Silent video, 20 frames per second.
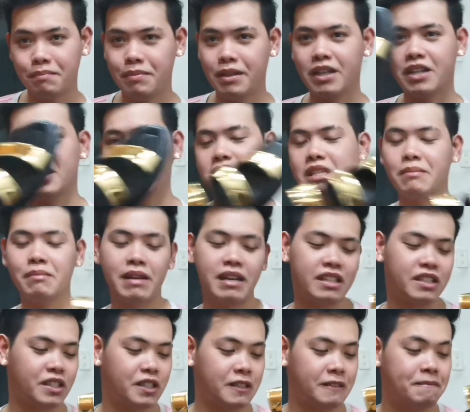Bigger is the
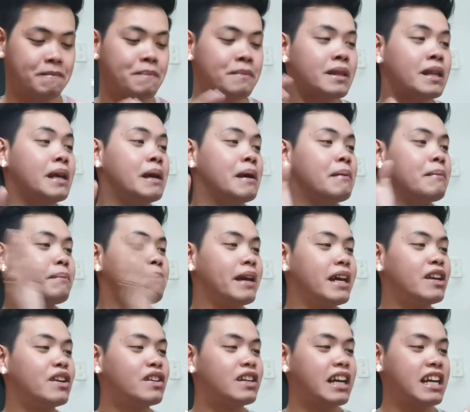better.
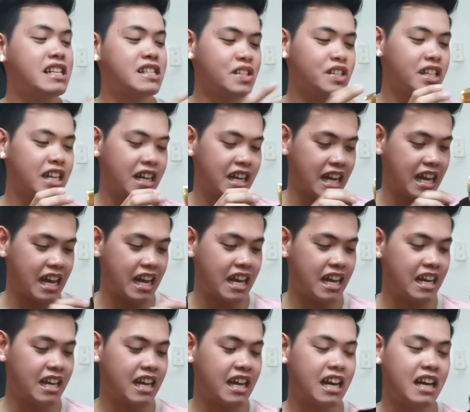Pero guys, yun na
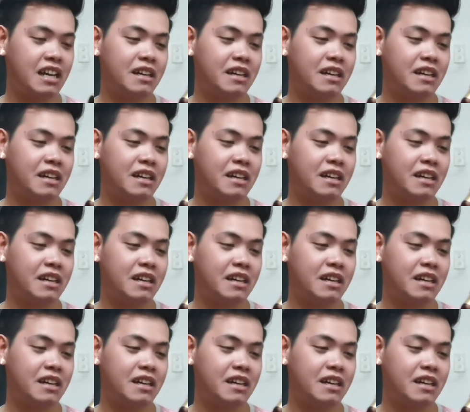nga,